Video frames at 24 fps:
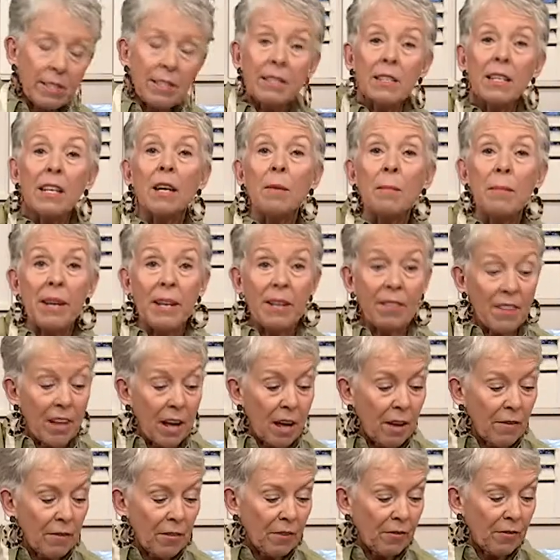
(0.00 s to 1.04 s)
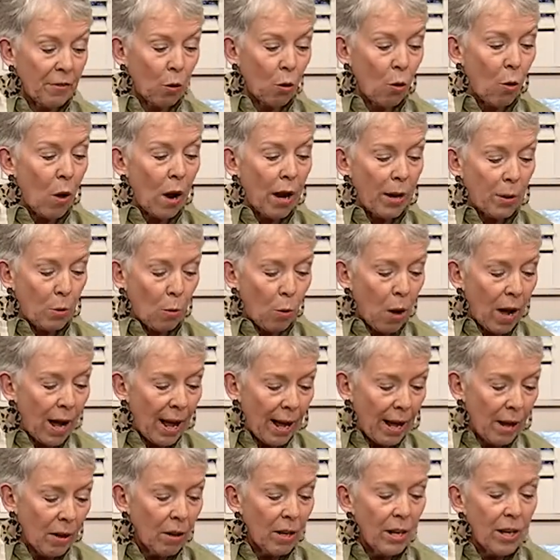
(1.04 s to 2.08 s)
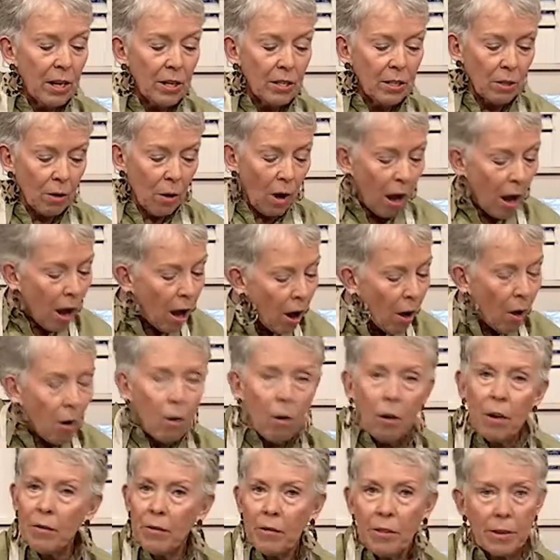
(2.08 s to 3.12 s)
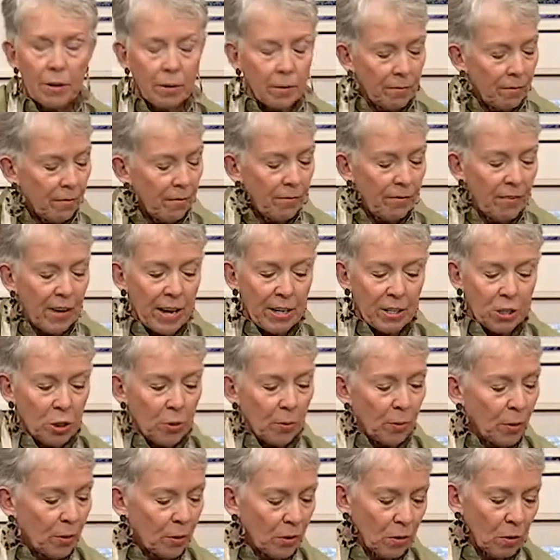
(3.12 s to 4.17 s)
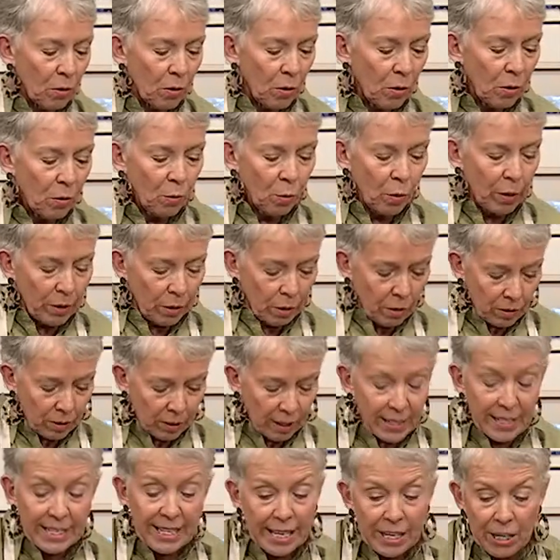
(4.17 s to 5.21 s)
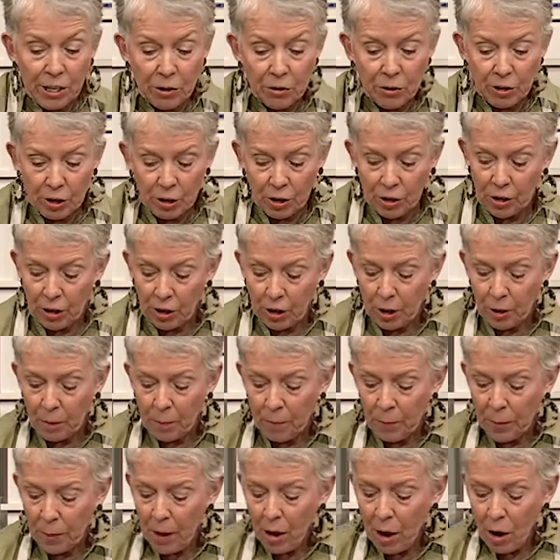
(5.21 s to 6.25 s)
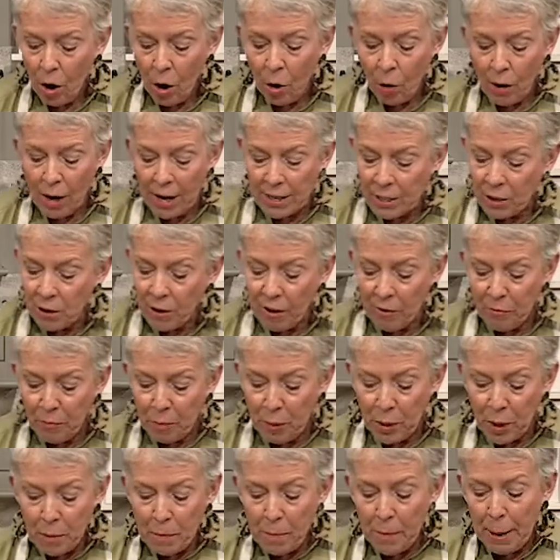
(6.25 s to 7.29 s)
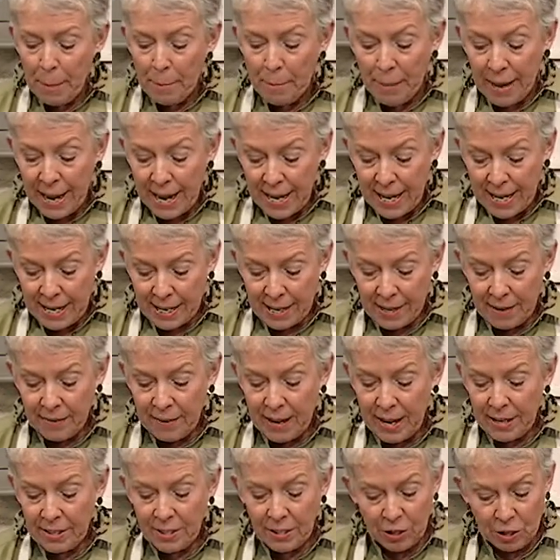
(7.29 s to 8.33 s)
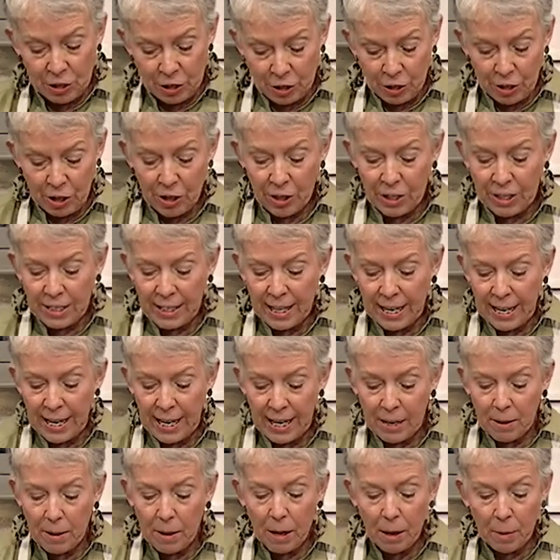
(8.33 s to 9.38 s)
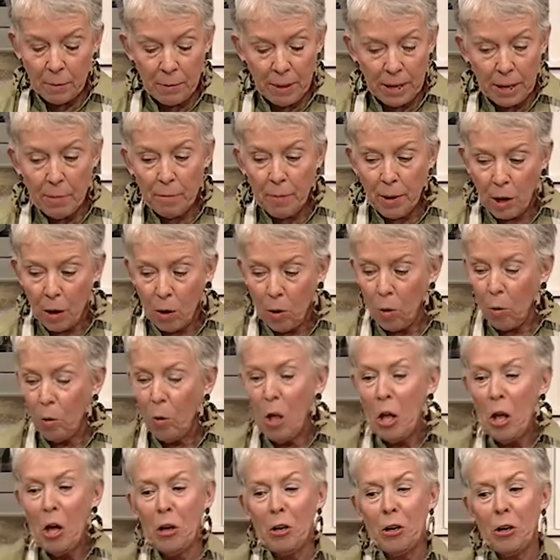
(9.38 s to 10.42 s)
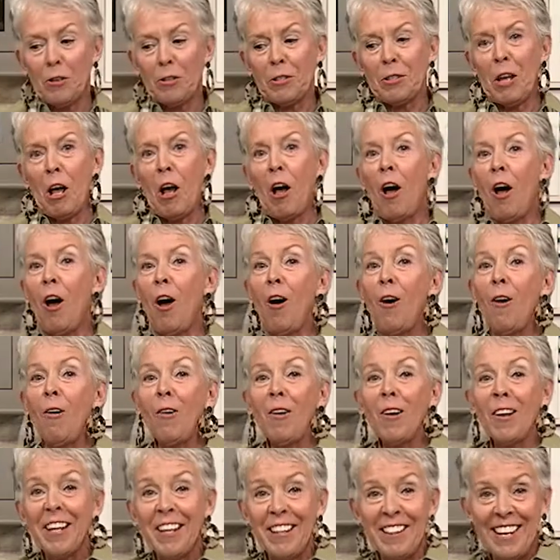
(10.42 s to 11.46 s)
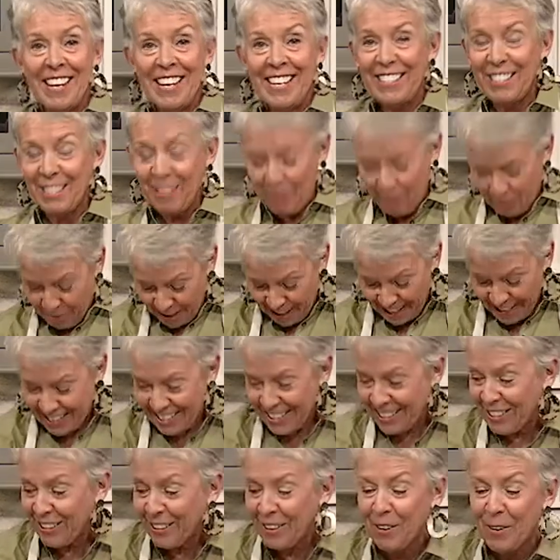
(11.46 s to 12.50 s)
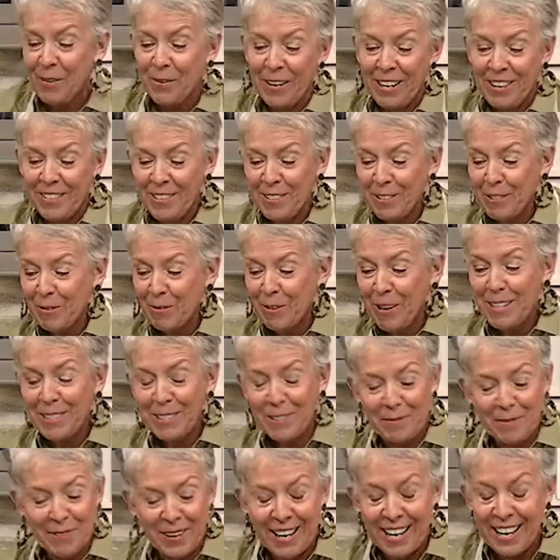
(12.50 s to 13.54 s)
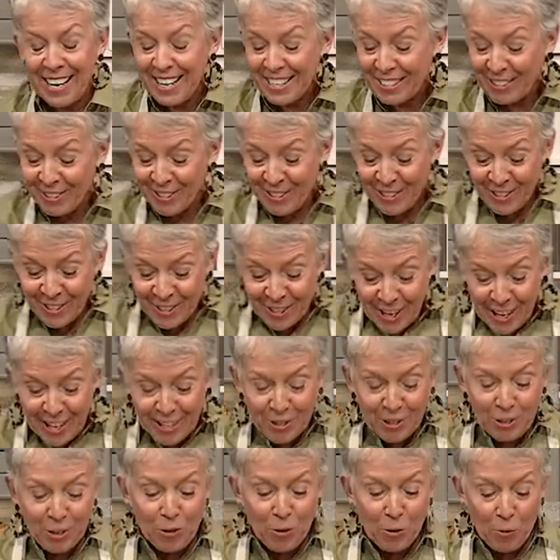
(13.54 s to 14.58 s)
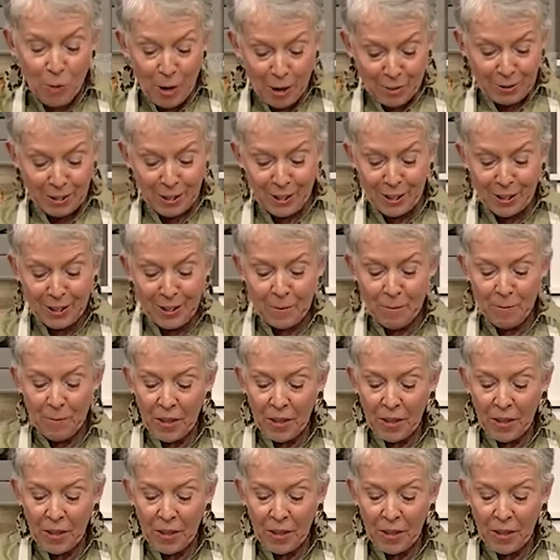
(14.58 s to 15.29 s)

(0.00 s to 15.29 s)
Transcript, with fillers: is gonna be in the oven for quite a while. So all of the vegetables will continue to cook. All right, so I've put my bacon that's cooked in a big bowl because all of these ingredients are going in this recipe. It's just scrumptious.